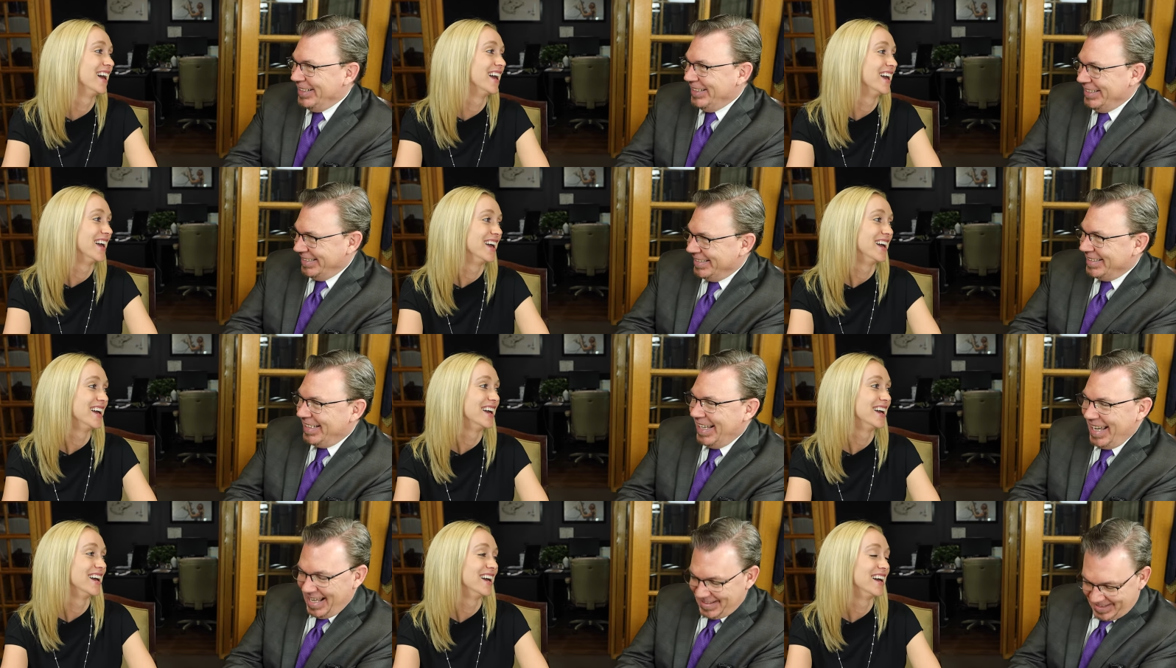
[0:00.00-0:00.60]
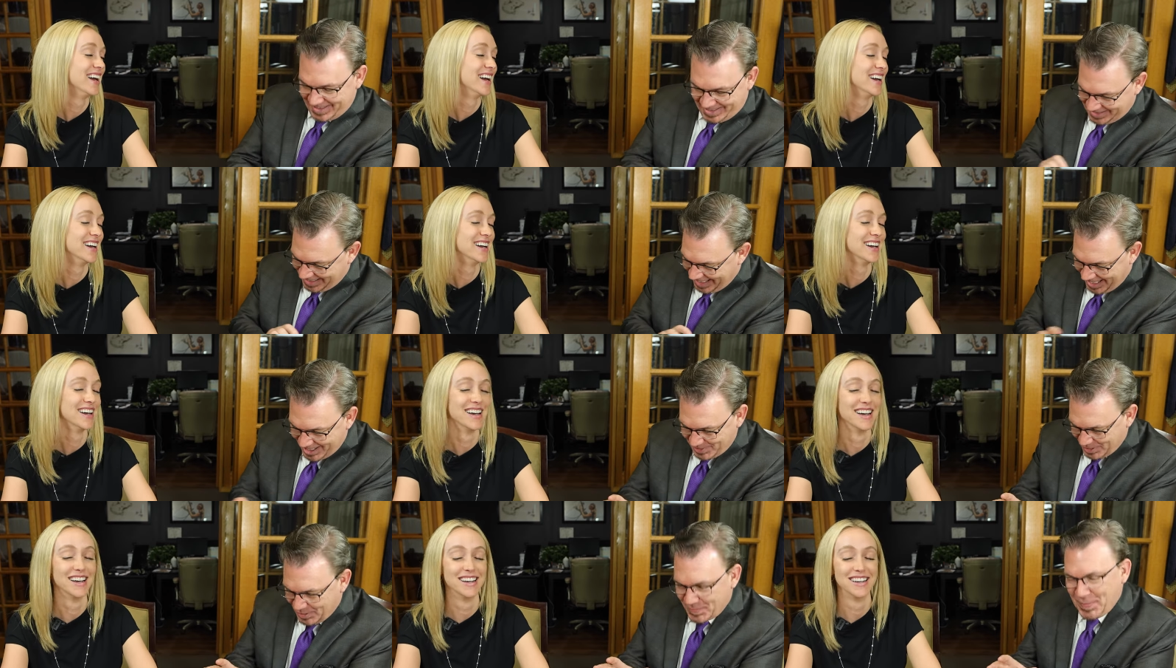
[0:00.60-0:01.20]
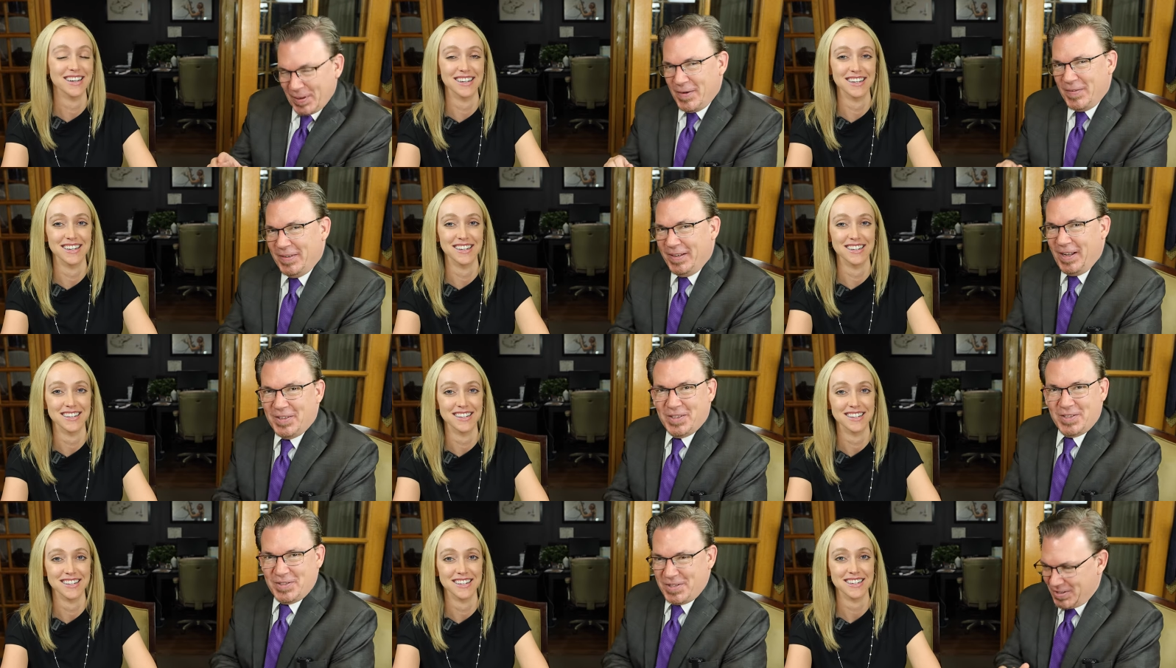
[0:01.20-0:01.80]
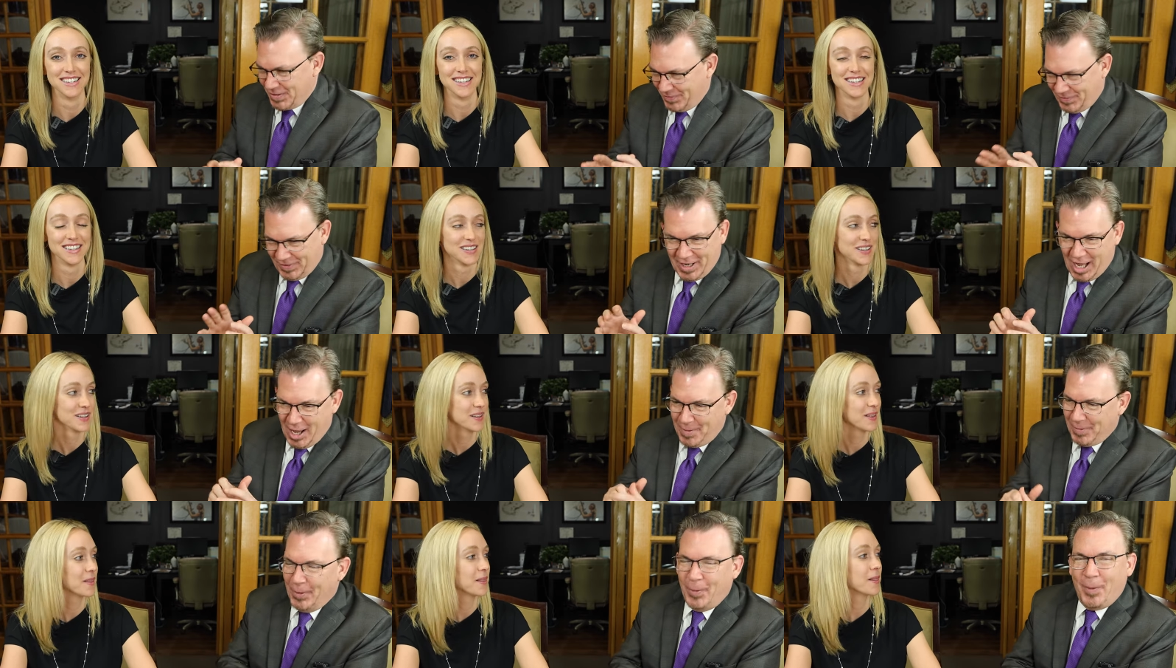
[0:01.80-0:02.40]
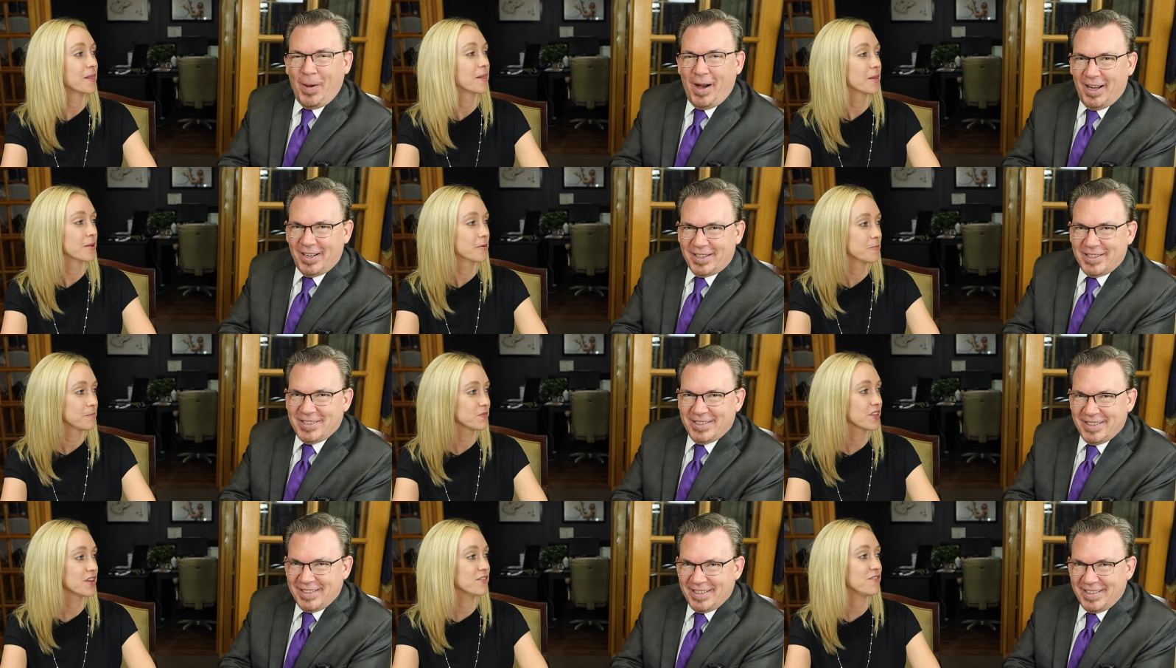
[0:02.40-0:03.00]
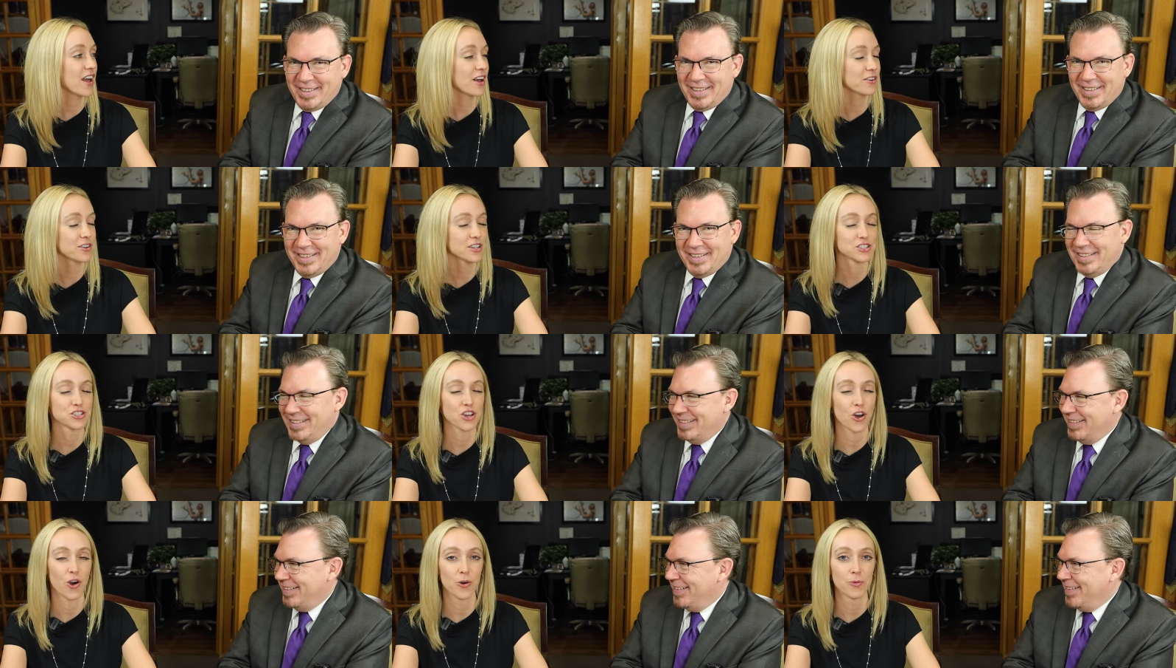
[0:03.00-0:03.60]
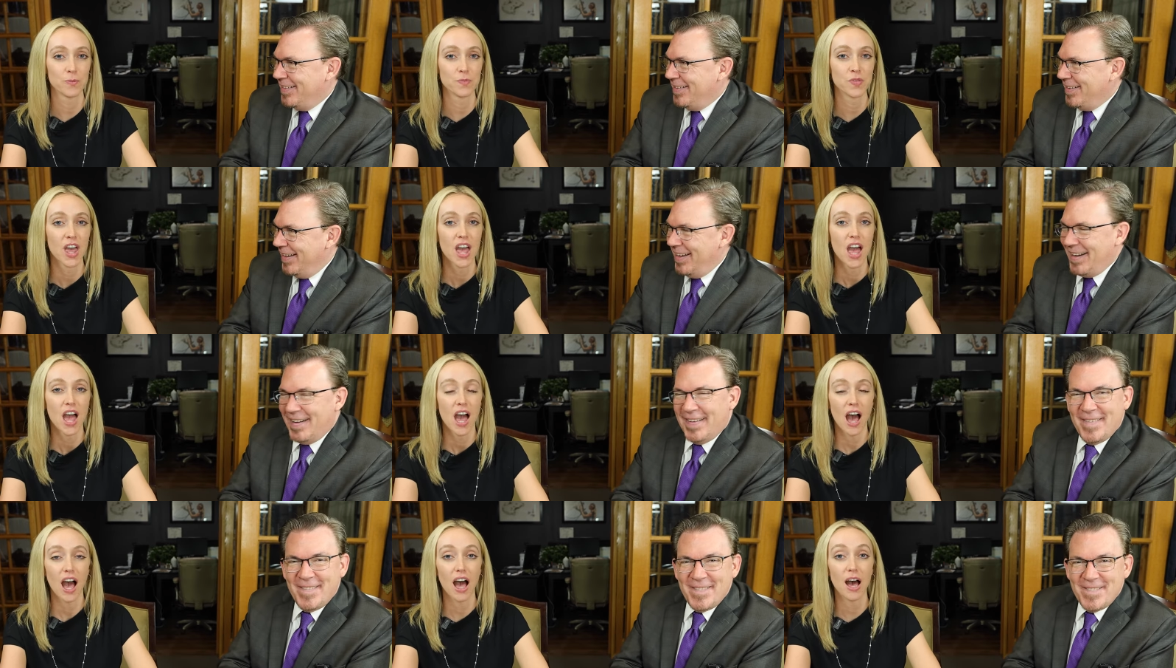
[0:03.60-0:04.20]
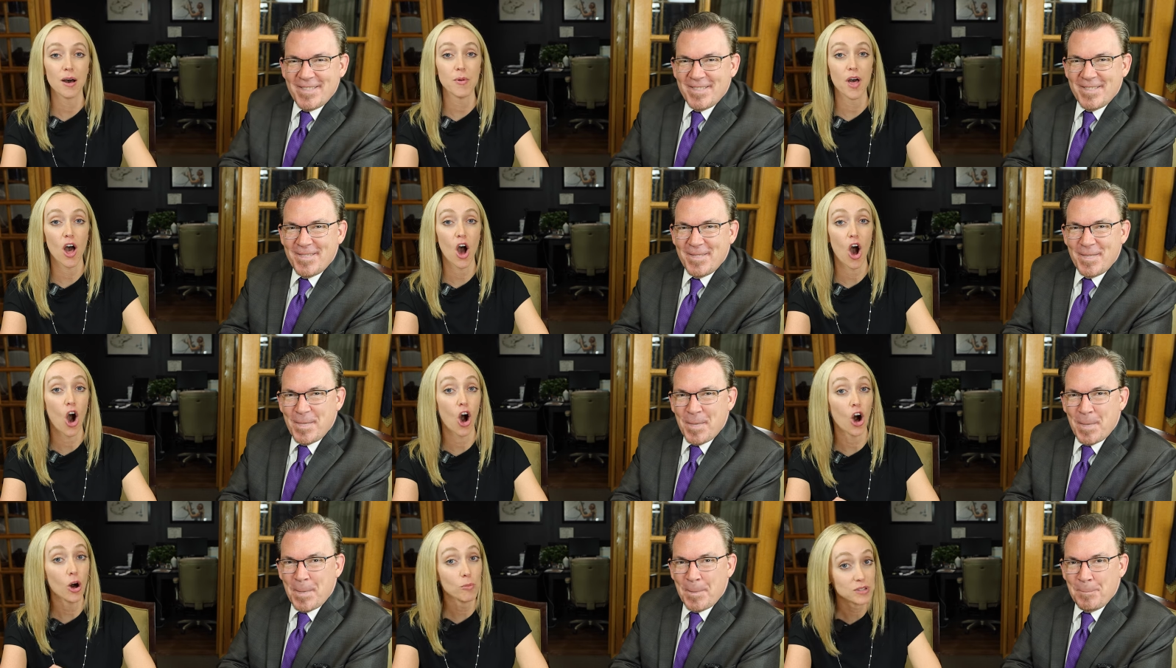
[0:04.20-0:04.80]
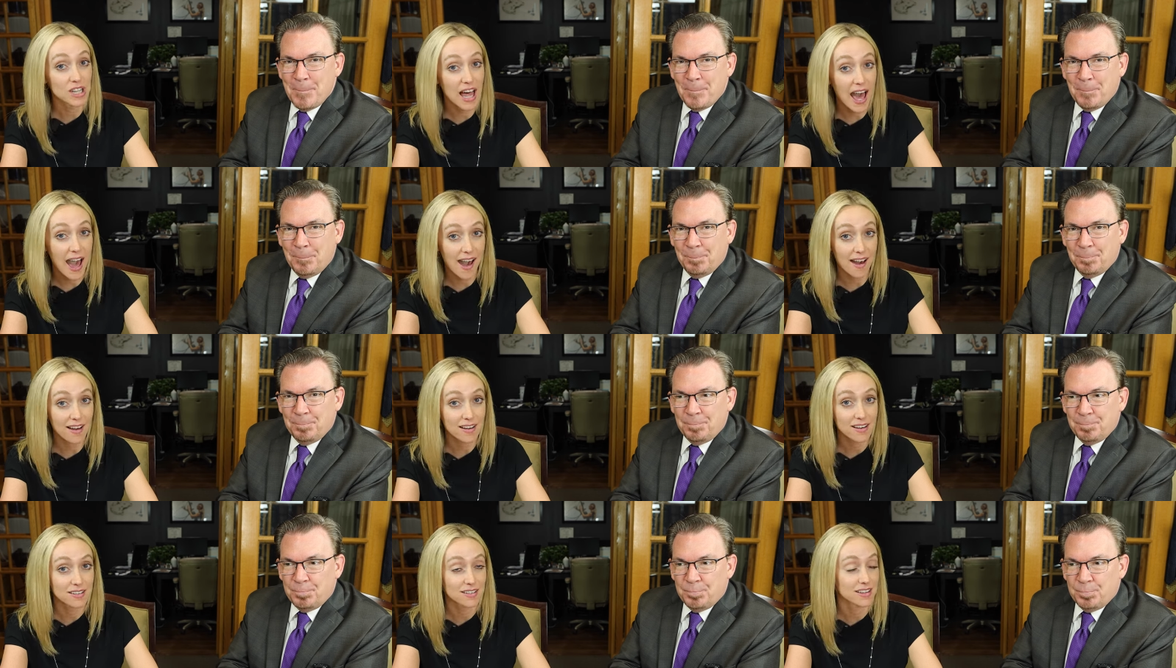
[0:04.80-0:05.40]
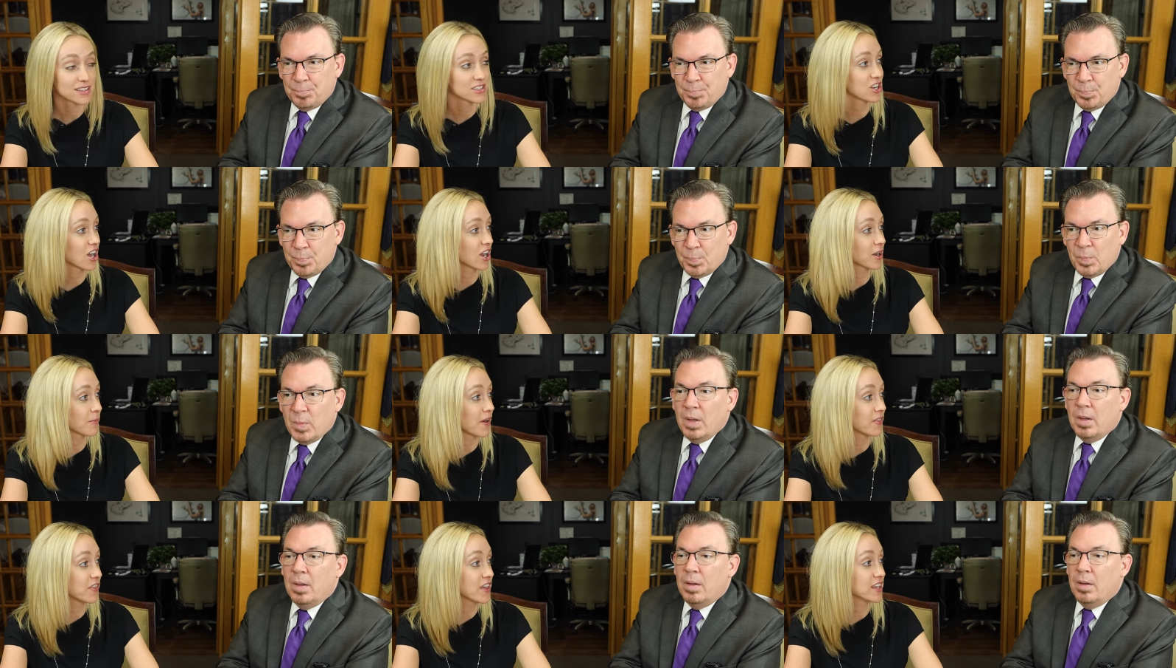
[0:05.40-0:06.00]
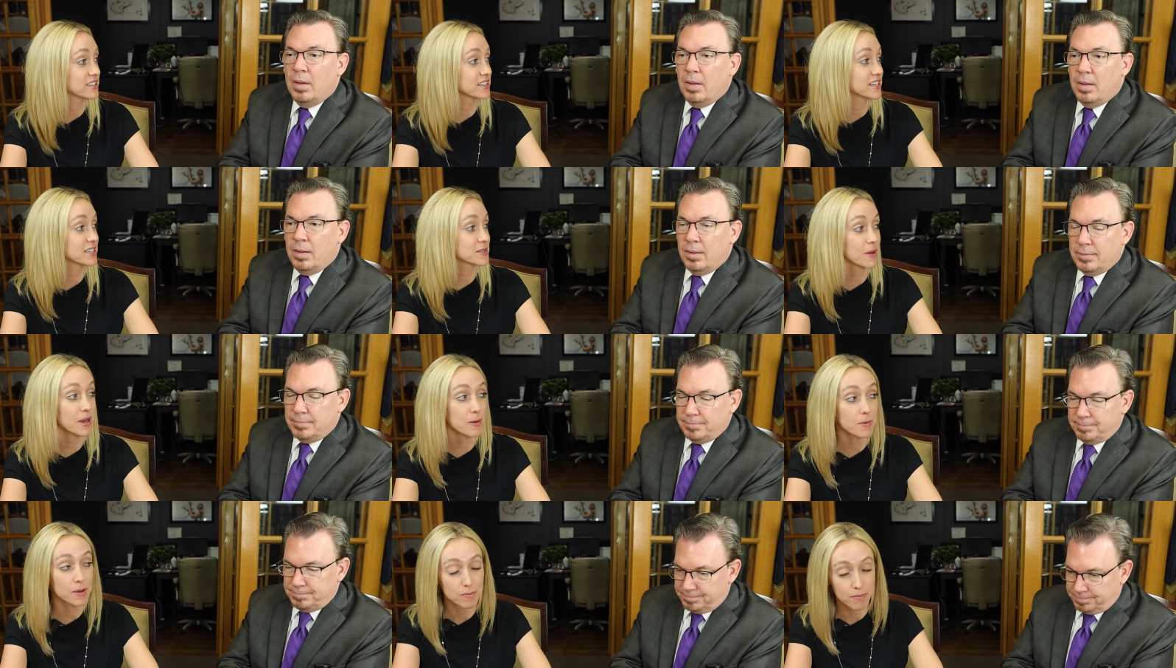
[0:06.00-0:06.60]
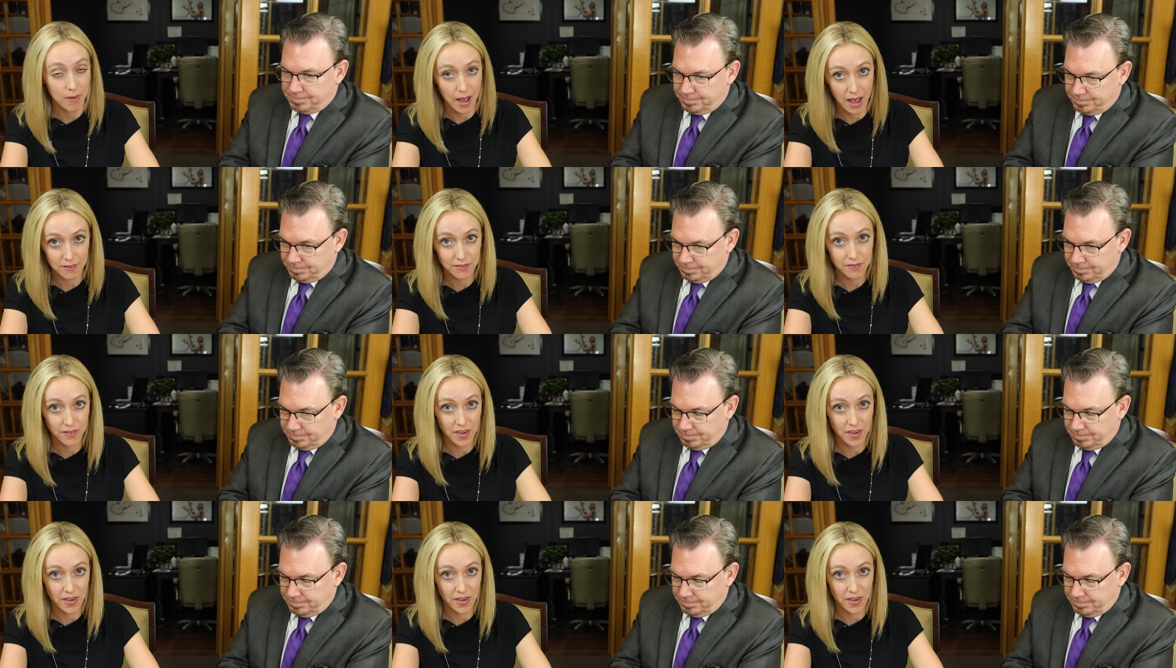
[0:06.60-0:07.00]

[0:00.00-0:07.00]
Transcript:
Speaker 1: good. Yeah, the size was perfect. No, just a phenomenal watch.
Speaker 2: It found its home. Yeah. Um, all black. Let's talk about this. This might have been my